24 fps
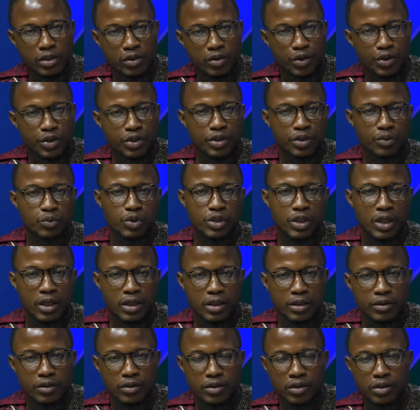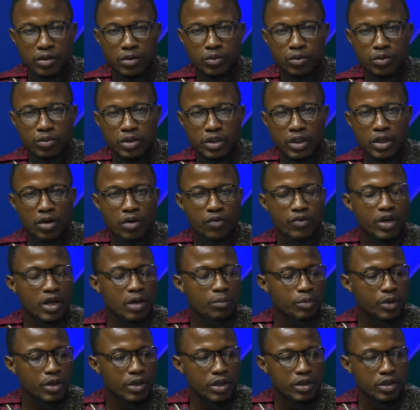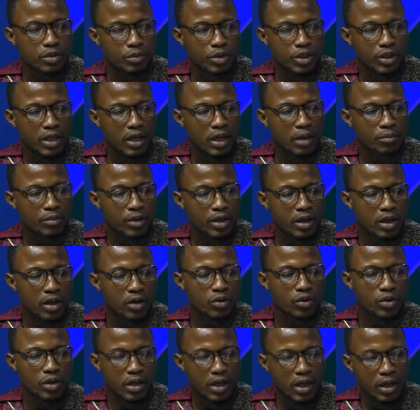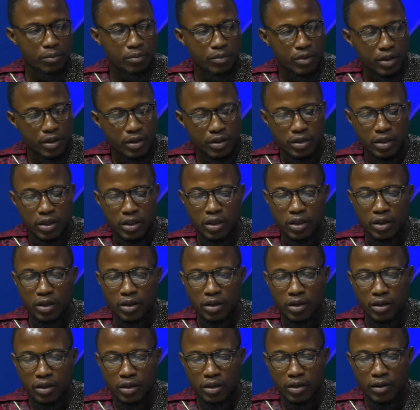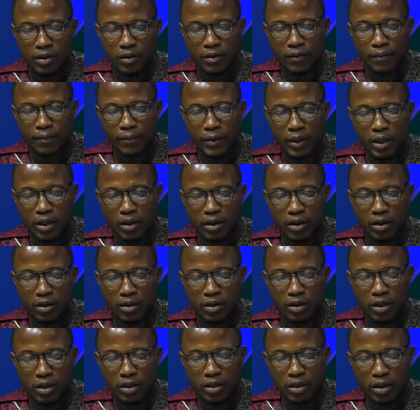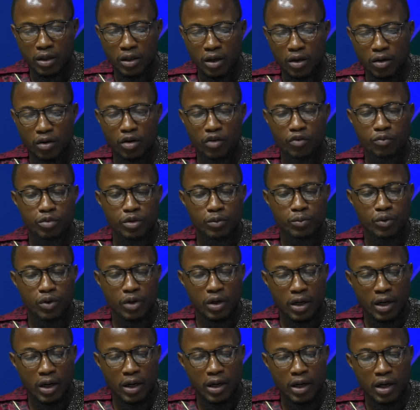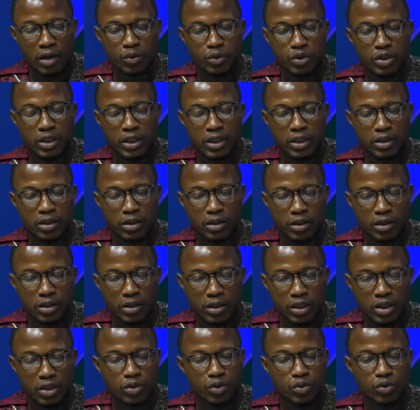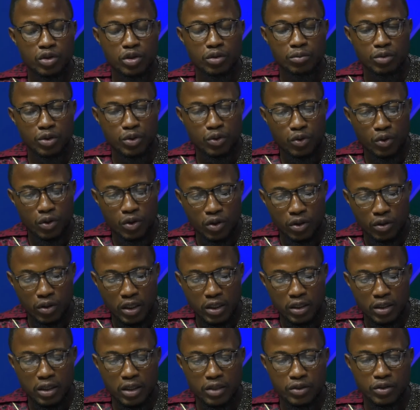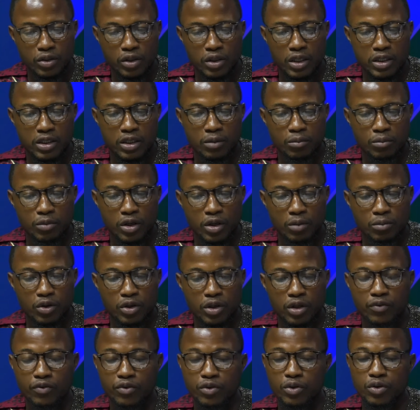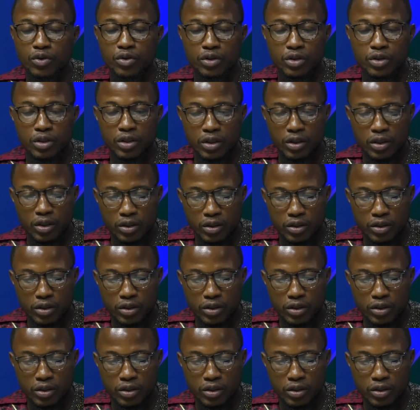this country without uh, either of their parents being Gambian or non-Gambian, um, uh, and, and, a lot of people cry out that uh, that shouldn't be done at the National Assembly. But if you go to the